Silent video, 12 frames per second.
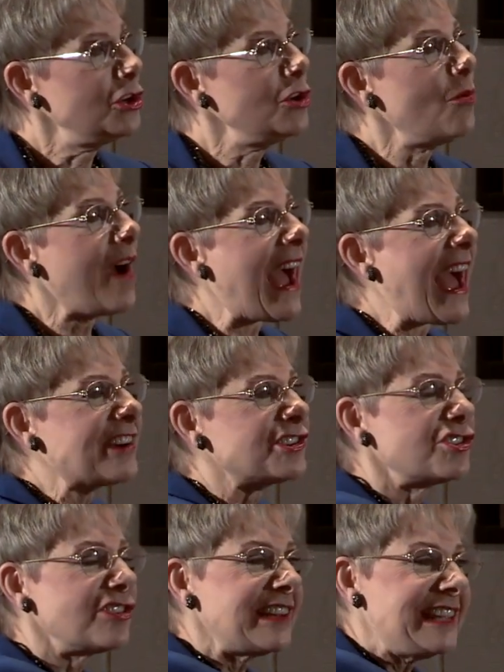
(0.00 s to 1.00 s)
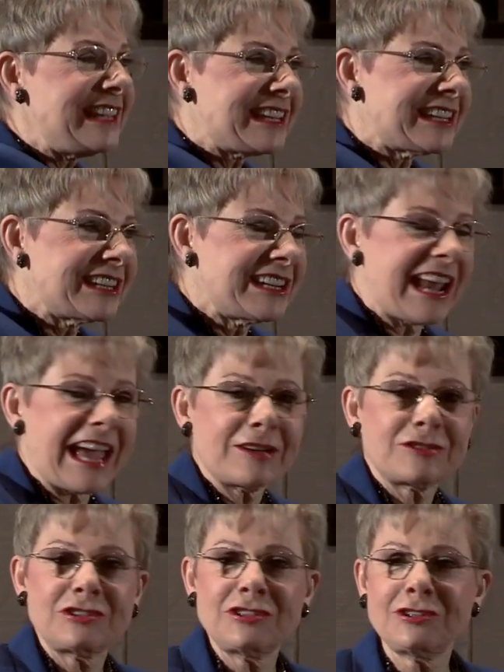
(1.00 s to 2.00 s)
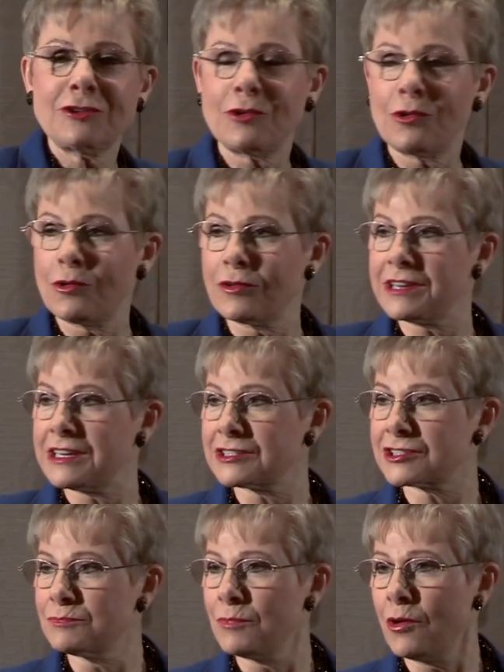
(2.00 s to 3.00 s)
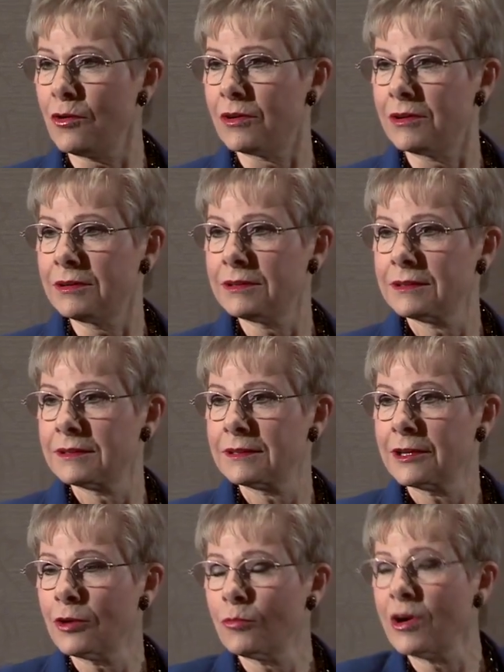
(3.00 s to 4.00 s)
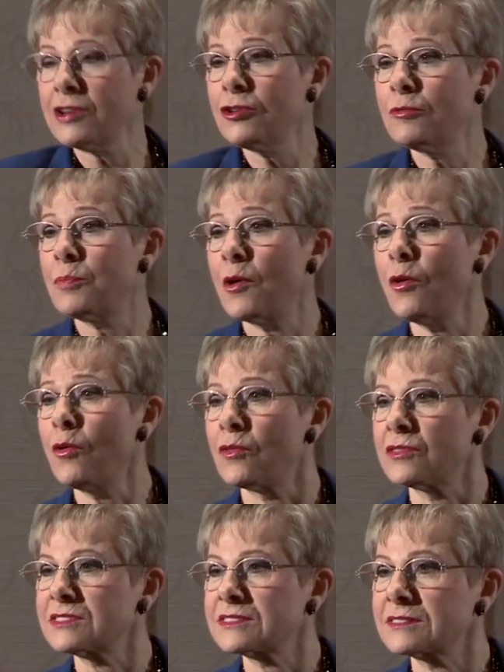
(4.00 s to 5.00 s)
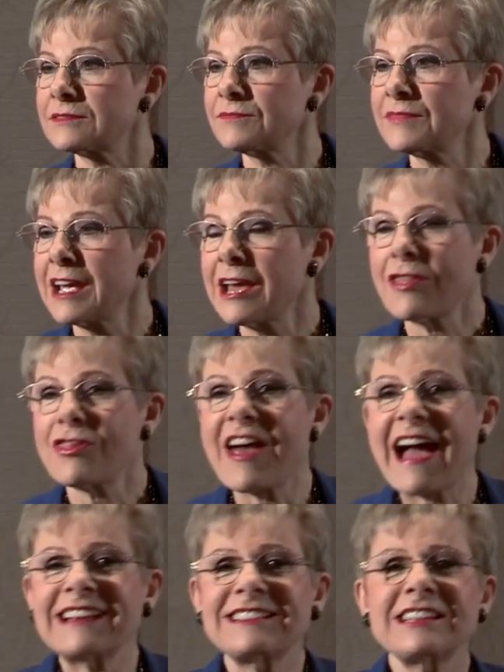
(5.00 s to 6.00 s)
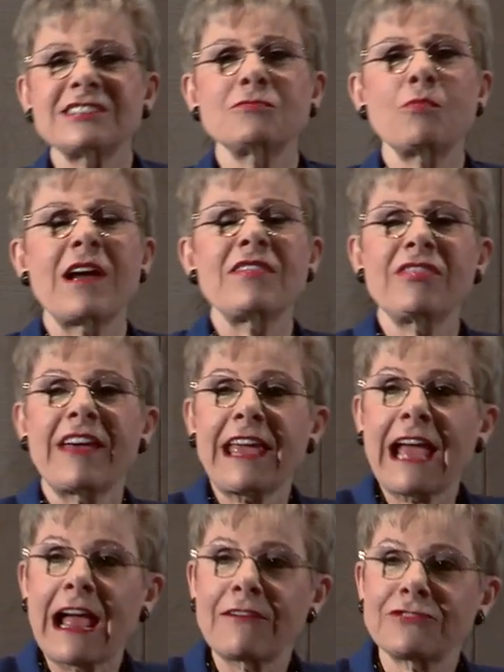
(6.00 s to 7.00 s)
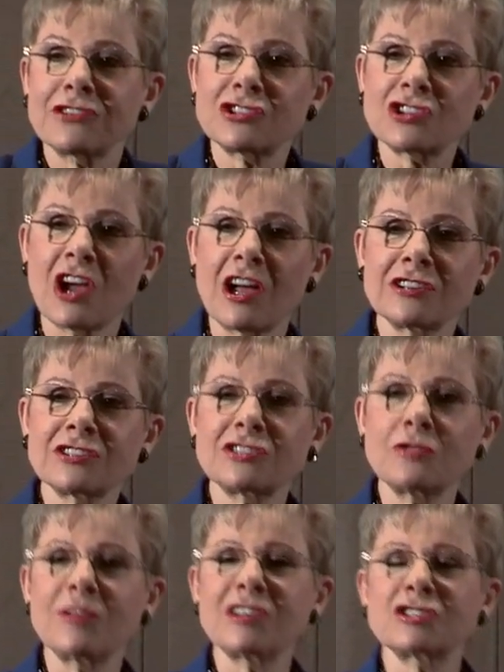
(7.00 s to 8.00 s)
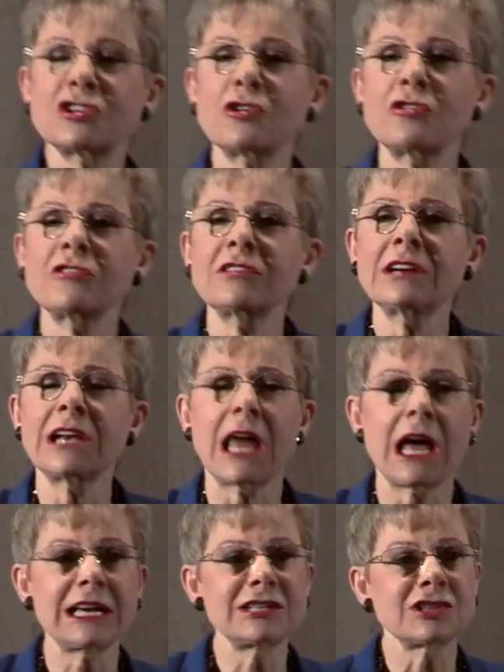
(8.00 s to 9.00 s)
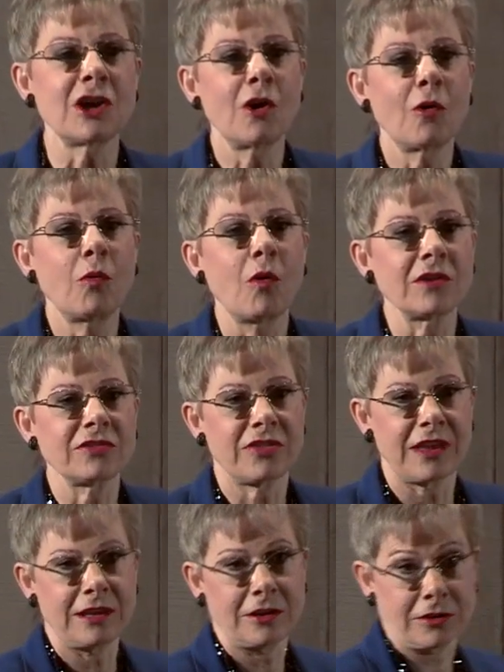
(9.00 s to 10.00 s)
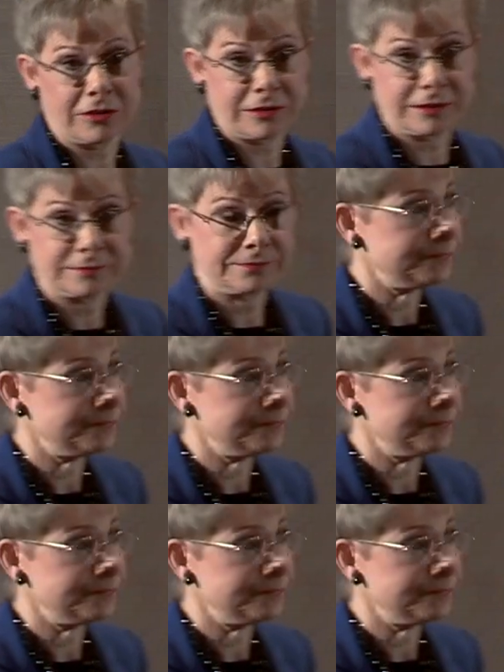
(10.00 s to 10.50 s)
you actually connect to your audience more when you pause. That is when they have the chance to internalize what they heard.